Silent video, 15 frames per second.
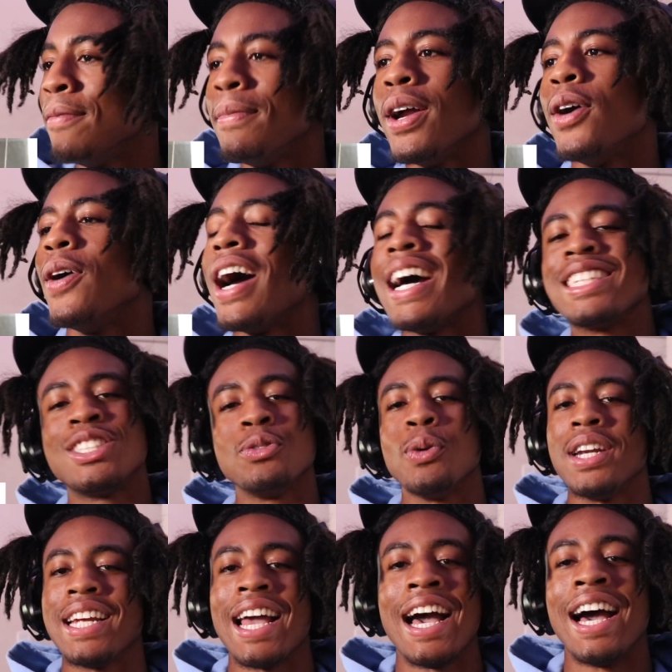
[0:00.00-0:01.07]
Bro, I
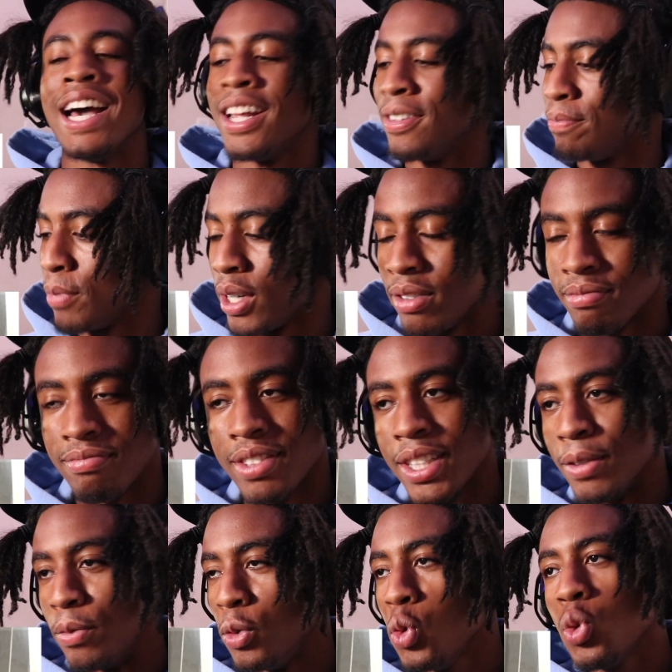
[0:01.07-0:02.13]
swear to God, bro.
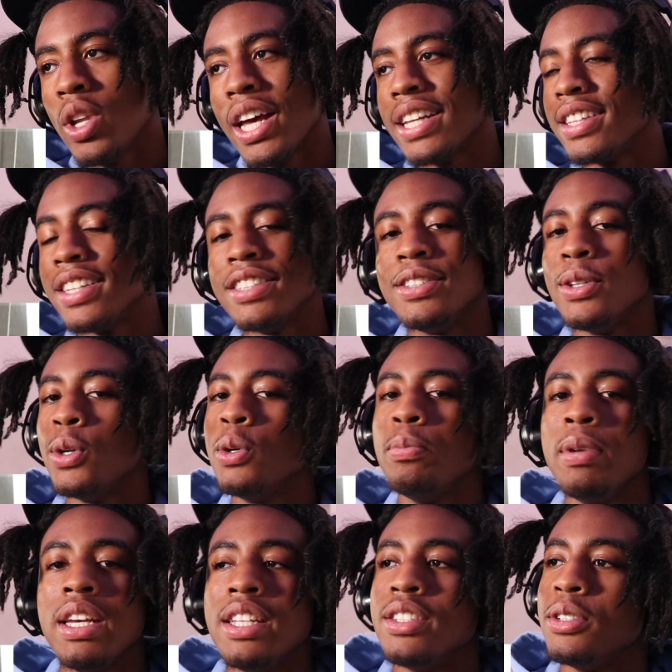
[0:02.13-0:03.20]
If you let this dude
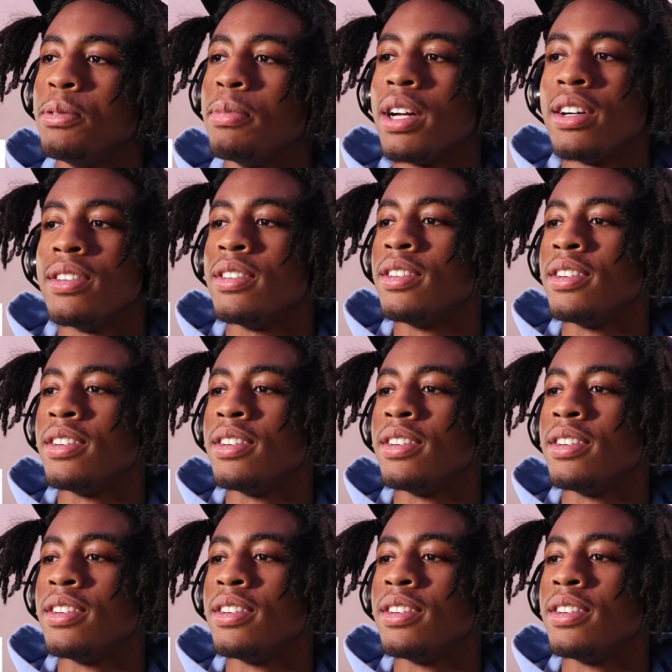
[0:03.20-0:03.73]
beat you, bro,